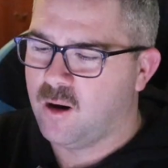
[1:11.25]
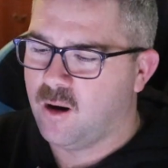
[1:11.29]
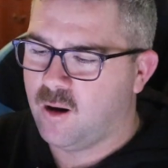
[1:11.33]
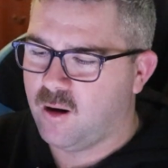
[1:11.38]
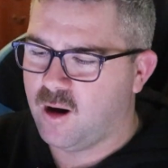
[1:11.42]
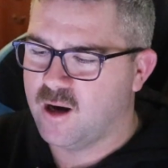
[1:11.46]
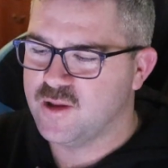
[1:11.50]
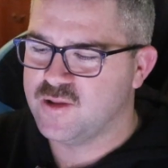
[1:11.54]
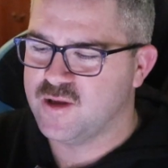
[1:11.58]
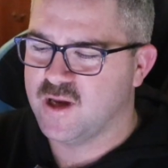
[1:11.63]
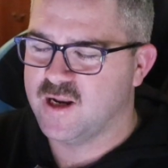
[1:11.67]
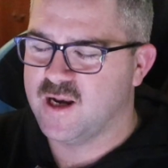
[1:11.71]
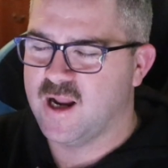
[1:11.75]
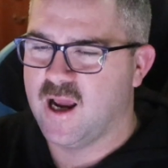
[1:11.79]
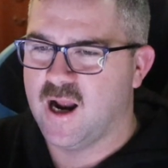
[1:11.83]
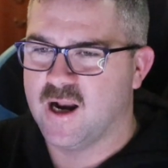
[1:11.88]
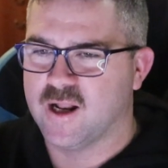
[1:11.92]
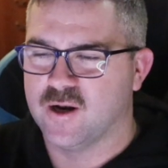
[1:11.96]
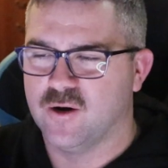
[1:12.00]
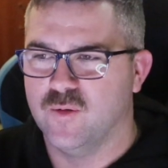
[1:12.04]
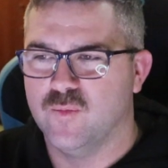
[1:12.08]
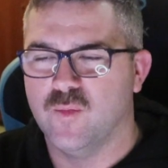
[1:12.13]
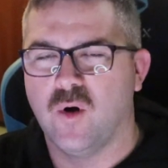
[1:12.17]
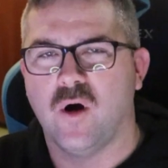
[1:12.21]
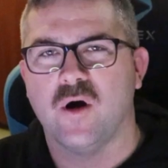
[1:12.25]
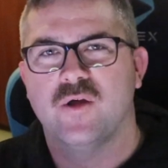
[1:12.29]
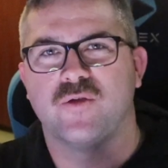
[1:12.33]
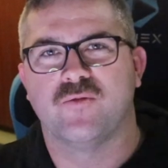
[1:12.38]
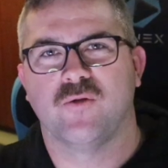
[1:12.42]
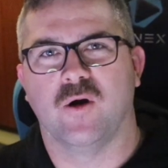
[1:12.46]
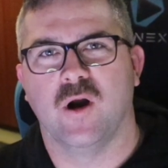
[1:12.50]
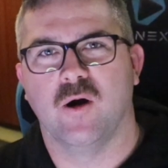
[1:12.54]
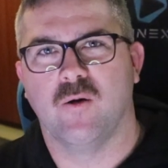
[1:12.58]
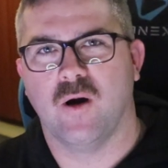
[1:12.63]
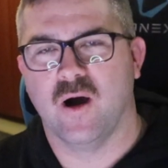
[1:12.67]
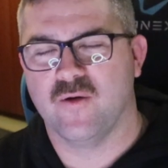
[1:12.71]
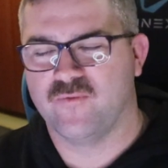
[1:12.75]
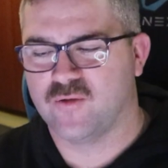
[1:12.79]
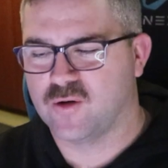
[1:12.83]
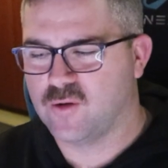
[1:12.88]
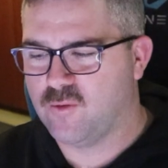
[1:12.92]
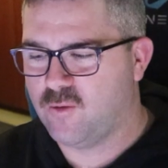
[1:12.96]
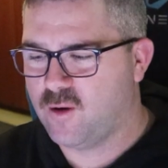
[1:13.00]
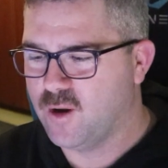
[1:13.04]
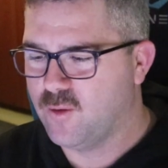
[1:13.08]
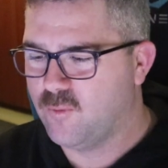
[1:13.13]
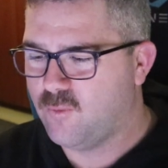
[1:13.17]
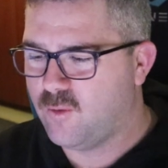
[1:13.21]
I then had it on my 308 for
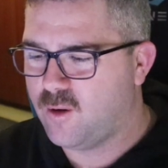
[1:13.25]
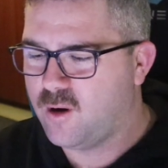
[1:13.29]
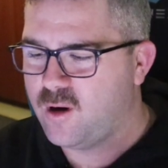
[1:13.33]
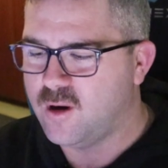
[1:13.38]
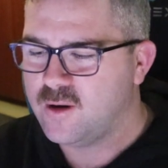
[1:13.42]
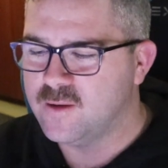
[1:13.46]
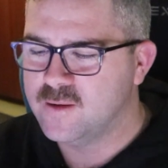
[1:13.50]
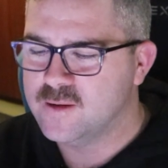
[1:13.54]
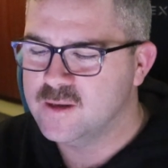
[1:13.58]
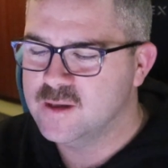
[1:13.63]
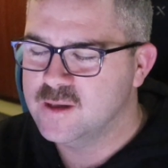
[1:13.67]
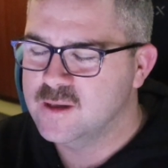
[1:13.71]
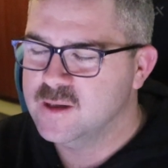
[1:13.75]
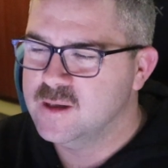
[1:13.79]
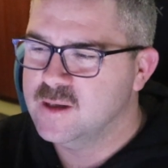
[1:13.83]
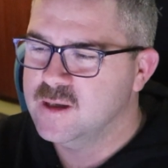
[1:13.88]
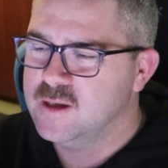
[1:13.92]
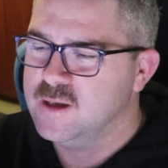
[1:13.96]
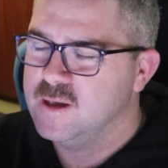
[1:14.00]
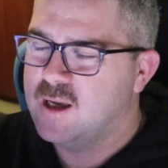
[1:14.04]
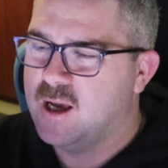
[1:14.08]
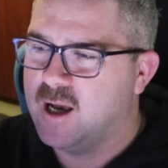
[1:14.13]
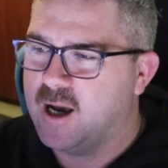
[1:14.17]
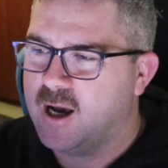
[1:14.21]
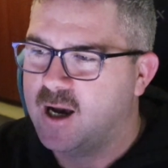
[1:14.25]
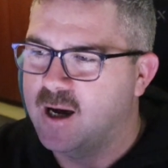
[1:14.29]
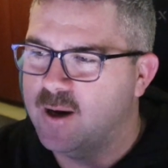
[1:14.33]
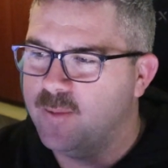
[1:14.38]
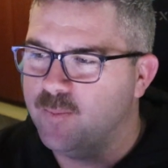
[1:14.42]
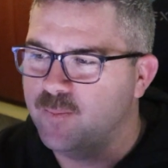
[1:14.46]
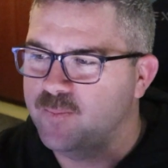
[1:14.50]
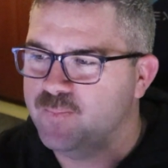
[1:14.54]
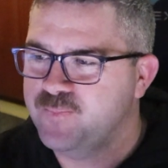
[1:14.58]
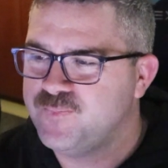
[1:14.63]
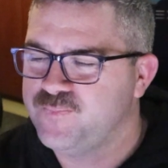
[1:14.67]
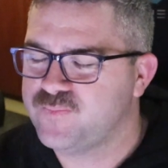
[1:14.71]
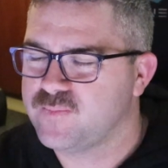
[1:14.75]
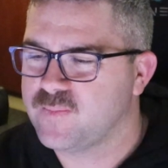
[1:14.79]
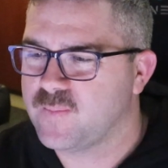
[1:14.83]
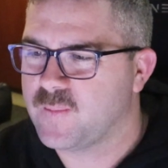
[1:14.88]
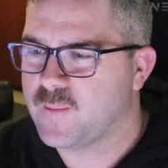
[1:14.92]
quite a while, um,